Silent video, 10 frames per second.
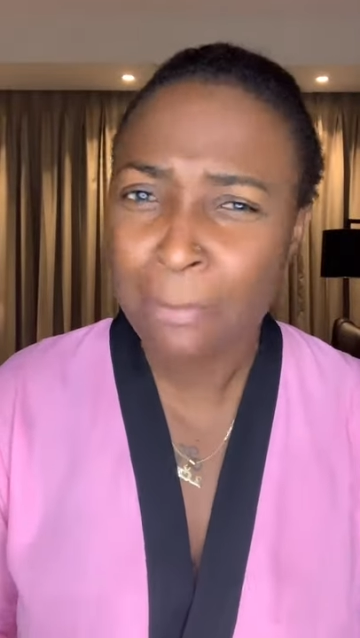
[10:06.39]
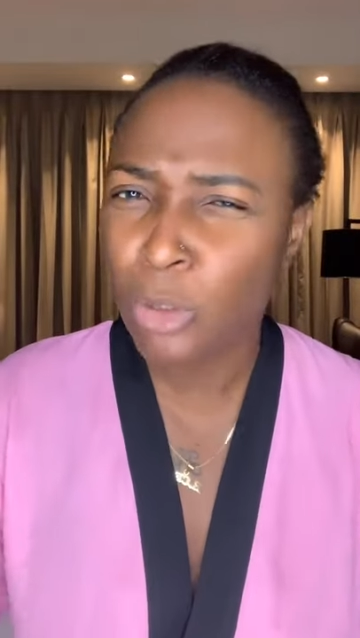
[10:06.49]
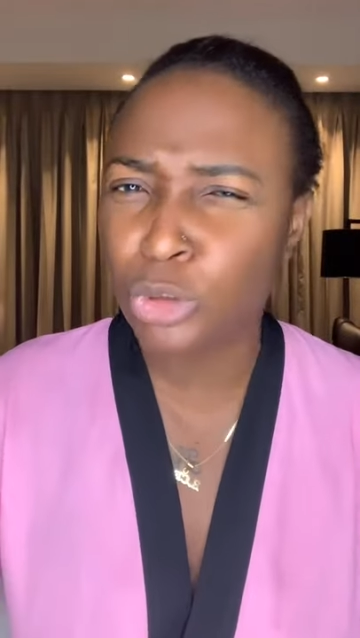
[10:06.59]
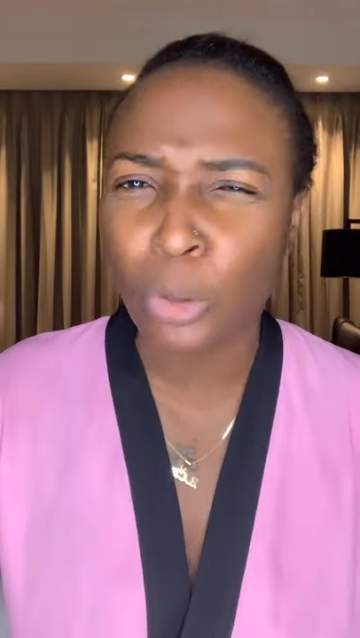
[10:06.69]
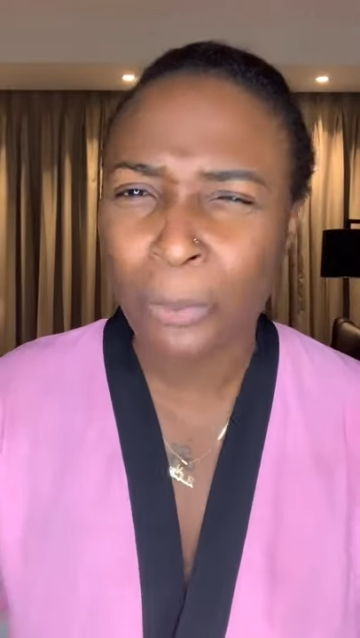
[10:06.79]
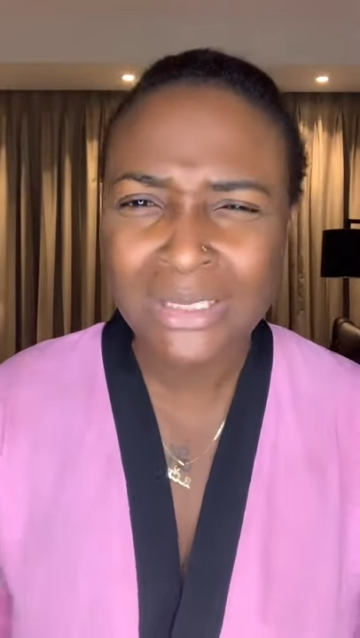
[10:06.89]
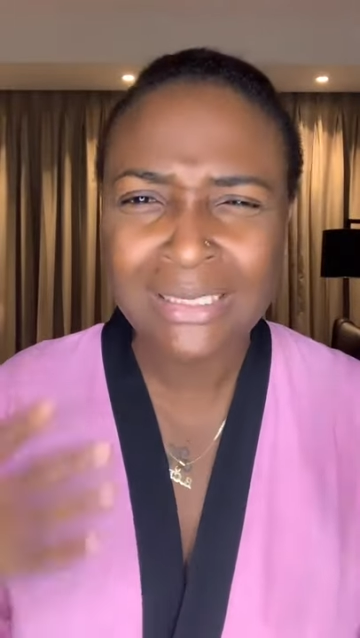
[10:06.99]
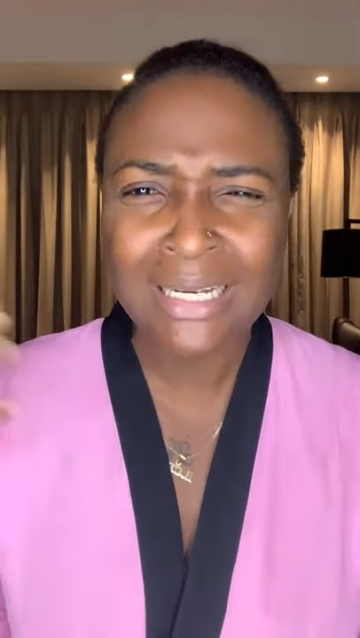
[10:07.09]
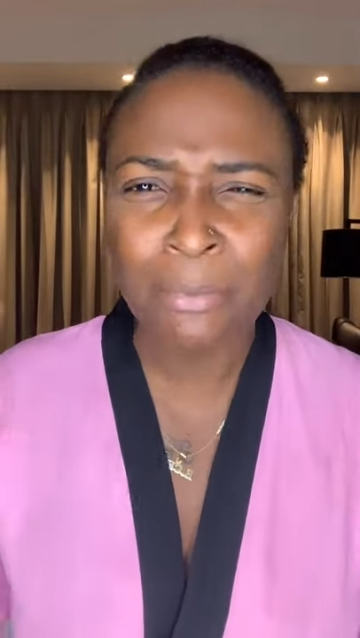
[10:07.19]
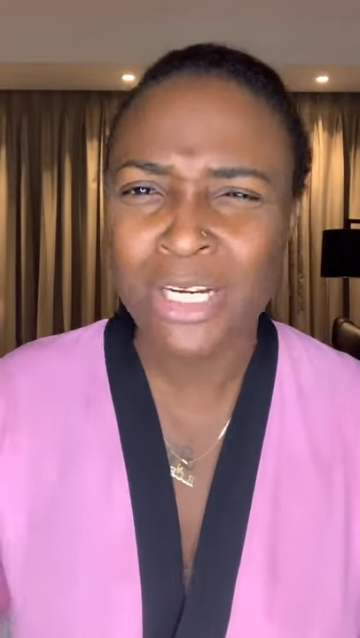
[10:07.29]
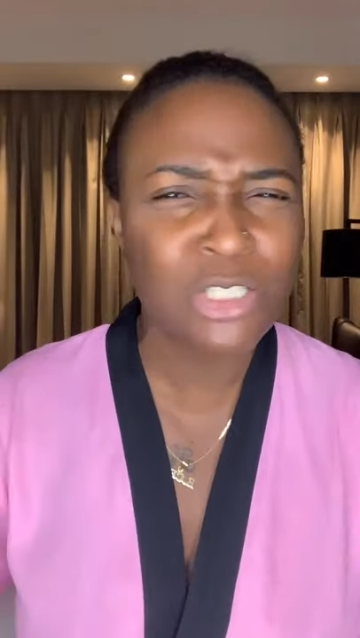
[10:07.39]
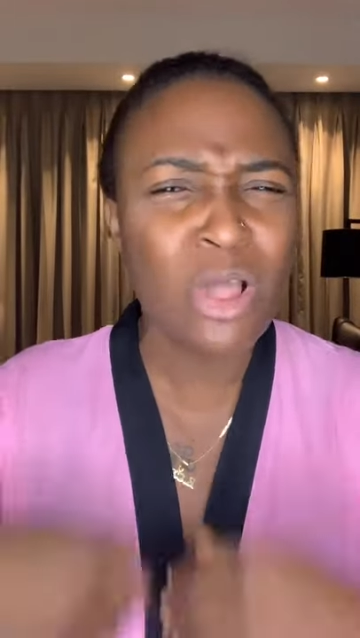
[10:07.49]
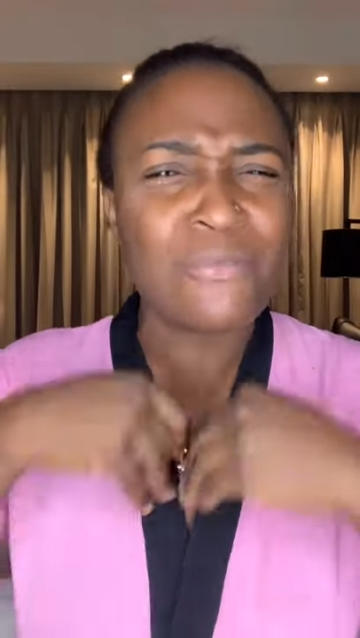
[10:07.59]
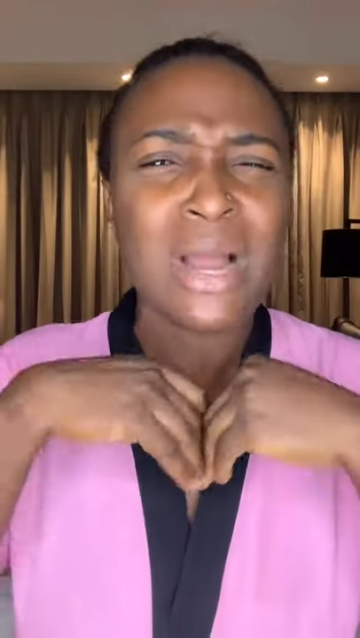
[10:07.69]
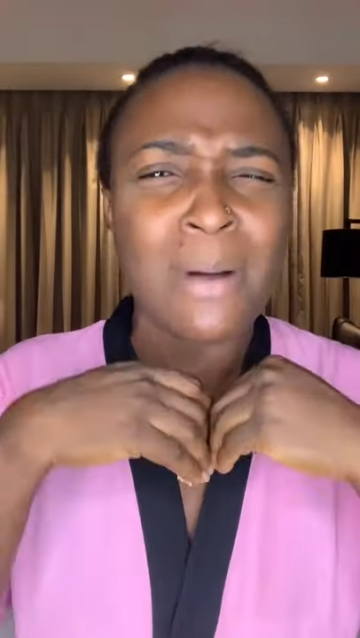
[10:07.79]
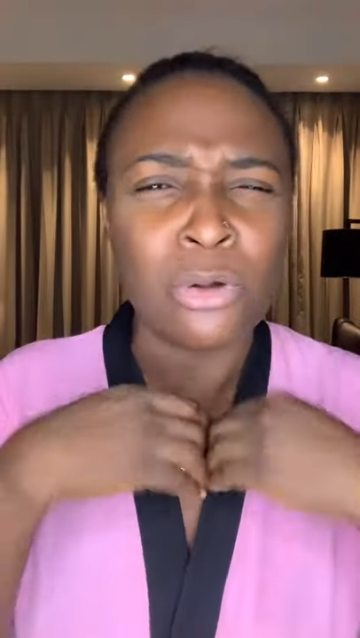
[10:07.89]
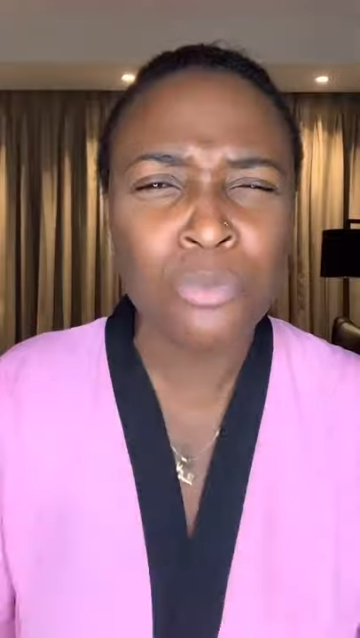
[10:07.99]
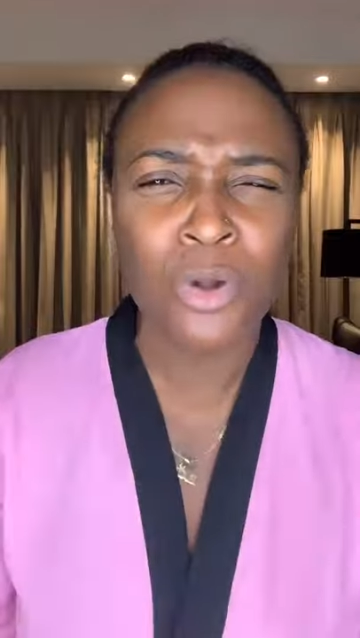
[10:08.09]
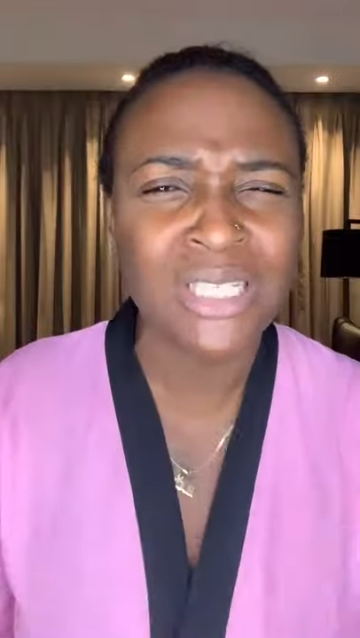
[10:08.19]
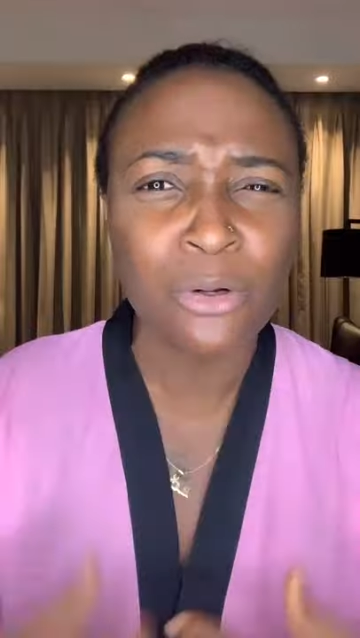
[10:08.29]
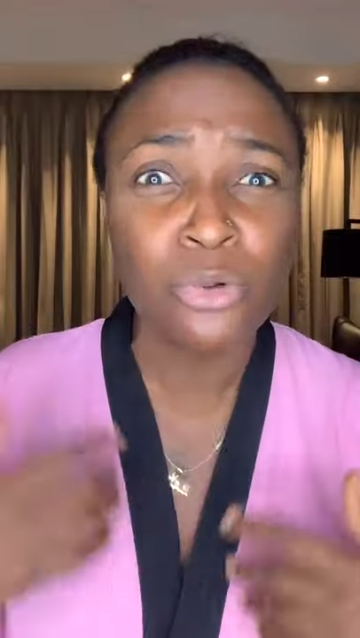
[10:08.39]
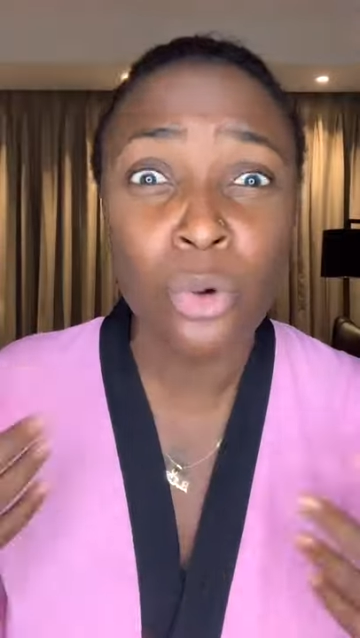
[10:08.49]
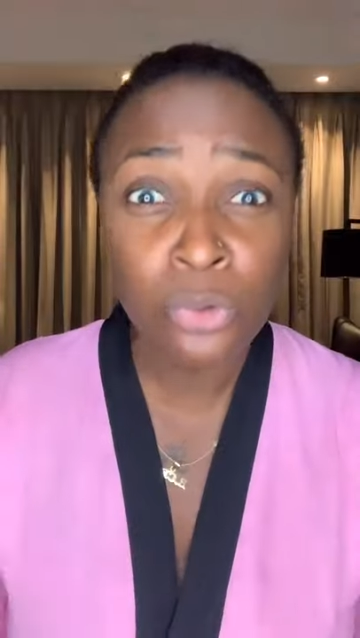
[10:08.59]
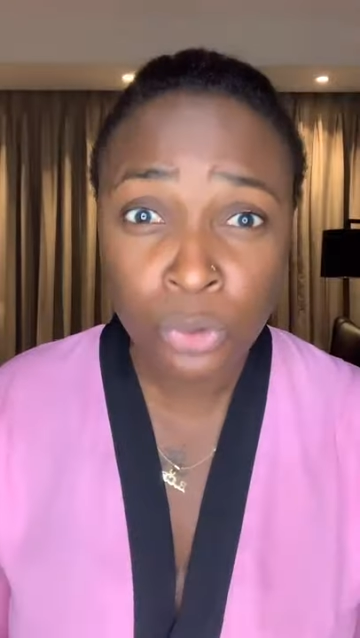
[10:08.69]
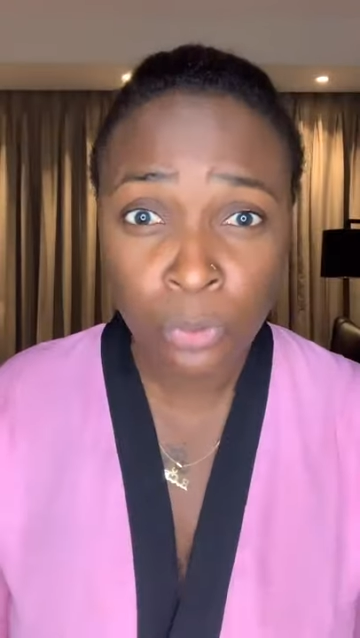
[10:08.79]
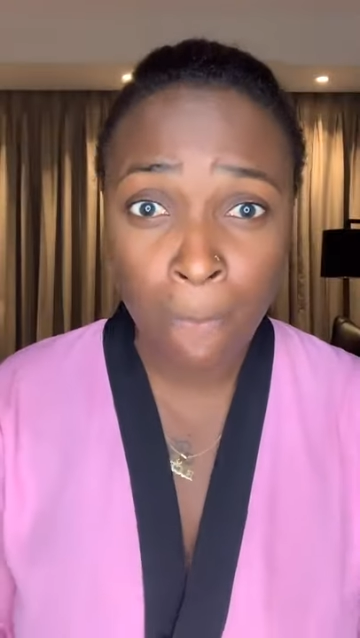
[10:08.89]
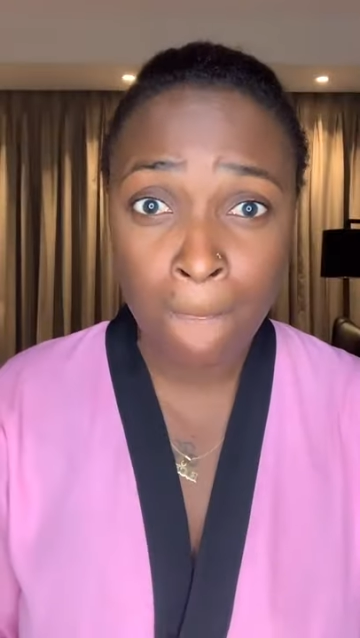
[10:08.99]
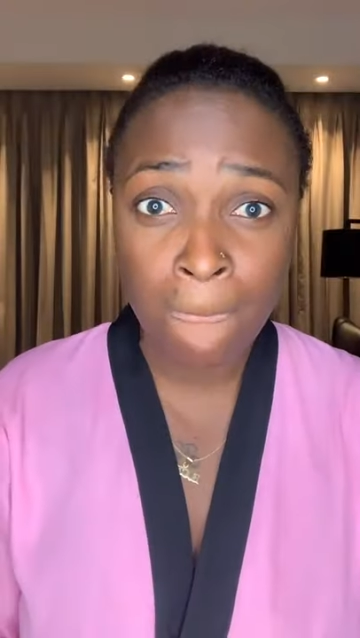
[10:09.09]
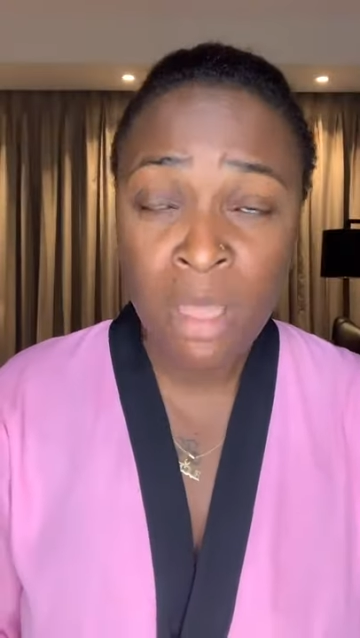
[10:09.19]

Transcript: I'm not supporting anybody. It's not even about you because I don't know you.